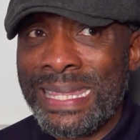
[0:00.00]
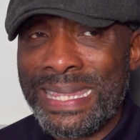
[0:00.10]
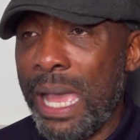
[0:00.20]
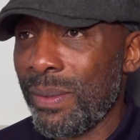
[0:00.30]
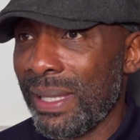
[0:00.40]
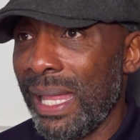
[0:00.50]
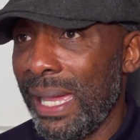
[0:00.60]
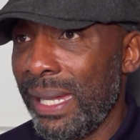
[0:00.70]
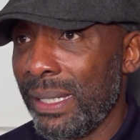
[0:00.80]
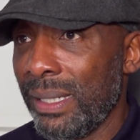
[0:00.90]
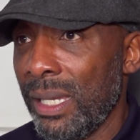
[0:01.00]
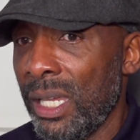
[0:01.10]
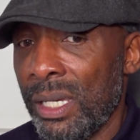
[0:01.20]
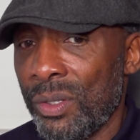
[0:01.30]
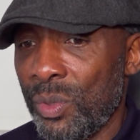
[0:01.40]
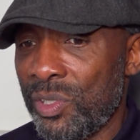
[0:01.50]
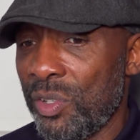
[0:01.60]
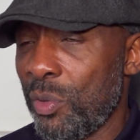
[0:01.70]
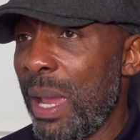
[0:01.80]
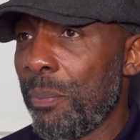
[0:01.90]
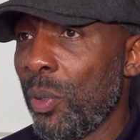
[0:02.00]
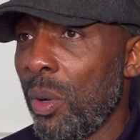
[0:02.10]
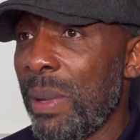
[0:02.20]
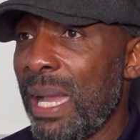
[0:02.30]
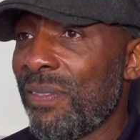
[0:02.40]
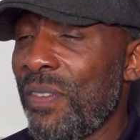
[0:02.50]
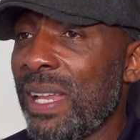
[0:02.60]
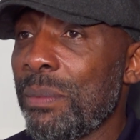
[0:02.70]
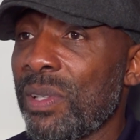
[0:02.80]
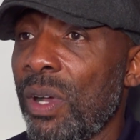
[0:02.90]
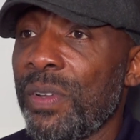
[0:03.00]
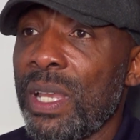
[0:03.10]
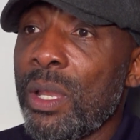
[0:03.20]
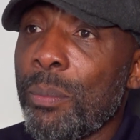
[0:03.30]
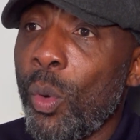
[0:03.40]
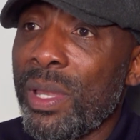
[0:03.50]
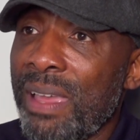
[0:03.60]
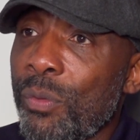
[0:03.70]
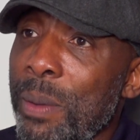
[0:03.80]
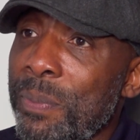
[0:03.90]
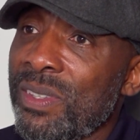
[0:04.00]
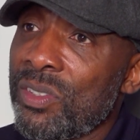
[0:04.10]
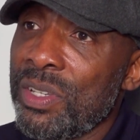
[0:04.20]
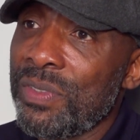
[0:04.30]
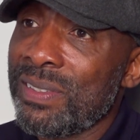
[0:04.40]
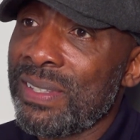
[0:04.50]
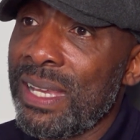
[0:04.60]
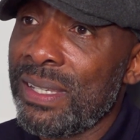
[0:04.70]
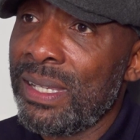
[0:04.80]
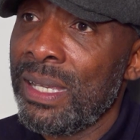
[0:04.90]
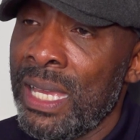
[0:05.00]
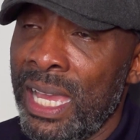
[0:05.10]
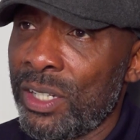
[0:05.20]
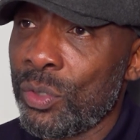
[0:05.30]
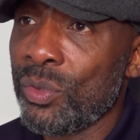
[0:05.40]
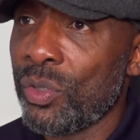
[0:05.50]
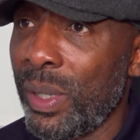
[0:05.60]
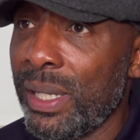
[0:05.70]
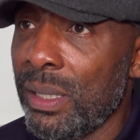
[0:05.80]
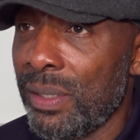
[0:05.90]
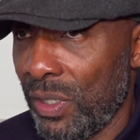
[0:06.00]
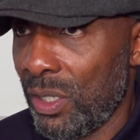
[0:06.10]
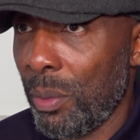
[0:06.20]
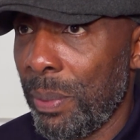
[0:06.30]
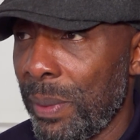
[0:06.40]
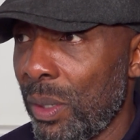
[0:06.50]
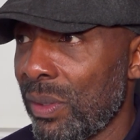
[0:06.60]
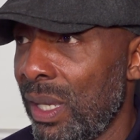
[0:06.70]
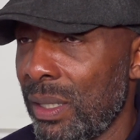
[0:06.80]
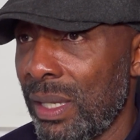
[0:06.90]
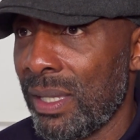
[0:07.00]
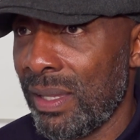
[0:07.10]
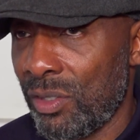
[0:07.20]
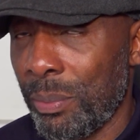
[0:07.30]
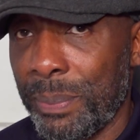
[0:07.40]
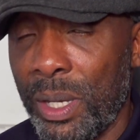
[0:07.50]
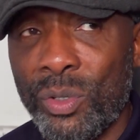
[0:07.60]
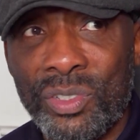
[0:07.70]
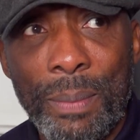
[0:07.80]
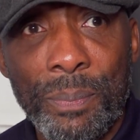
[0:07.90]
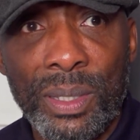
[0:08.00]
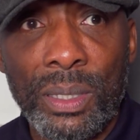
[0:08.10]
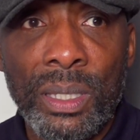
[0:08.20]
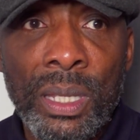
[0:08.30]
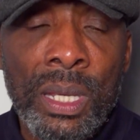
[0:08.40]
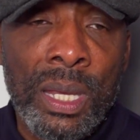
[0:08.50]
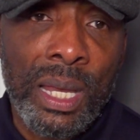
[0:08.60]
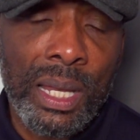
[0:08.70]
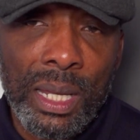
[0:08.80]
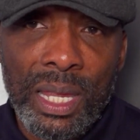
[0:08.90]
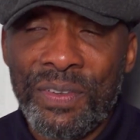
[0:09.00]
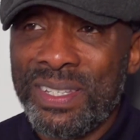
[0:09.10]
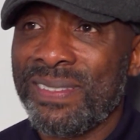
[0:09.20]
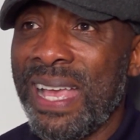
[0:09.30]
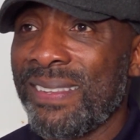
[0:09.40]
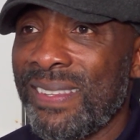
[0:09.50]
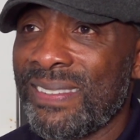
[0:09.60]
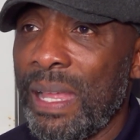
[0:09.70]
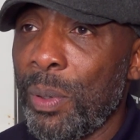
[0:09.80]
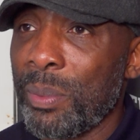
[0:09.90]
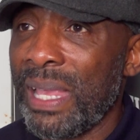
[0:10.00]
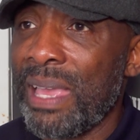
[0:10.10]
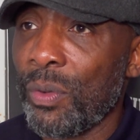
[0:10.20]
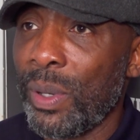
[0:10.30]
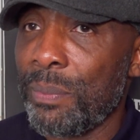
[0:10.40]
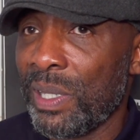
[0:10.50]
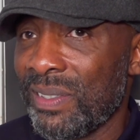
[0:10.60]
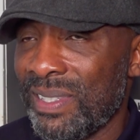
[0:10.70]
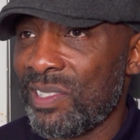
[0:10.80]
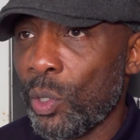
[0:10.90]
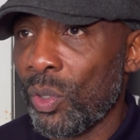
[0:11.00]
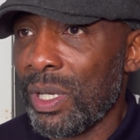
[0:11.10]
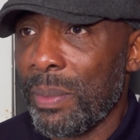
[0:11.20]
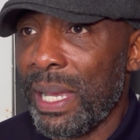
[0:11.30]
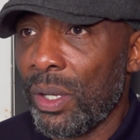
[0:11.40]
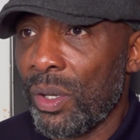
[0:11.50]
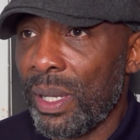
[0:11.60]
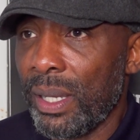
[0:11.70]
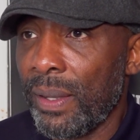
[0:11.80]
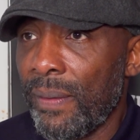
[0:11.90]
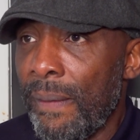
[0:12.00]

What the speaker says: down the line, Richard Riakpo might find himself in the number one heavyweight position if at cruiserweight for the WBO as a WBO champion, if he decides to step up to heavyweight, because he's talking about it already.